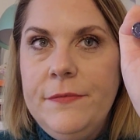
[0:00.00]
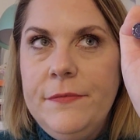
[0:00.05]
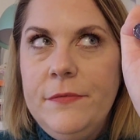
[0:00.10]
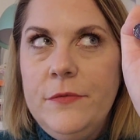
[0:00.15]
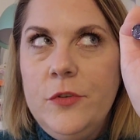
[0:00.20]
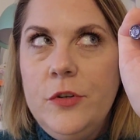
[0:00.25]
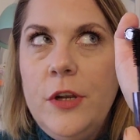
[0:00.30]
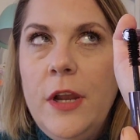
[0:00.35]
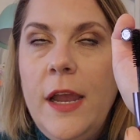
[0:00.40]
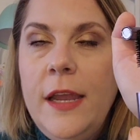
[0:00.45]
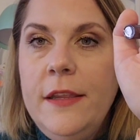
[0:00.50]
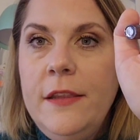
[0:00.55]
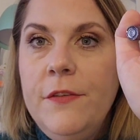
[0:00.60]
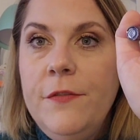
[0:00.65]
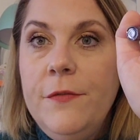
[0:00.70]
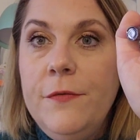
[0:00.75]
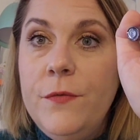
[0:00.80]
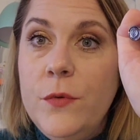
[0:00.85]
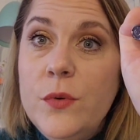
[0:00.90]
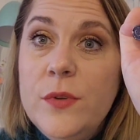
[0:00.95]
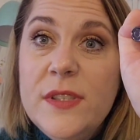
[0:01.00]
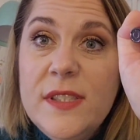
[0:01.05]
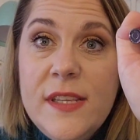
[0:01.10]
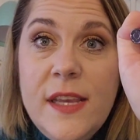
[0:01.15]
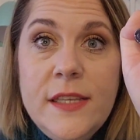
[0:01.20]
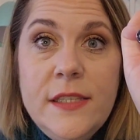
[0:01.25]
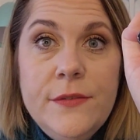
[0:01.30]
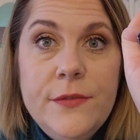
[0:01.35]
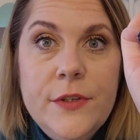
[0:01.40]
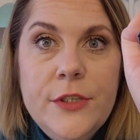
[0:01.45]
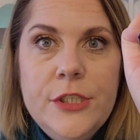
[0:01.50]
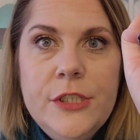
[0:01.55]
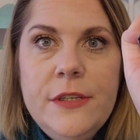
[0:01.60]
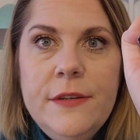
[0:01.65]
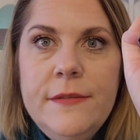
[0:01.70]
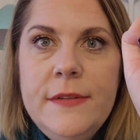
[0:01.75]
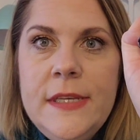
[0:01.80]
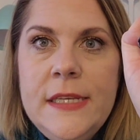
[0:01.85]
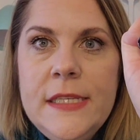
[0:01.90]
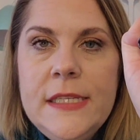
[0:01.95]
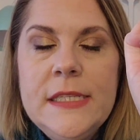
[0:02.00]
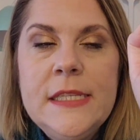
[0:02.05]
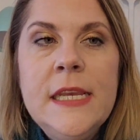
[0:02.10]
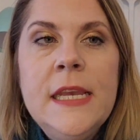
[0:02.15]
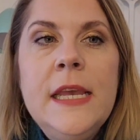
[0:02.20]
tried the full-size version of this,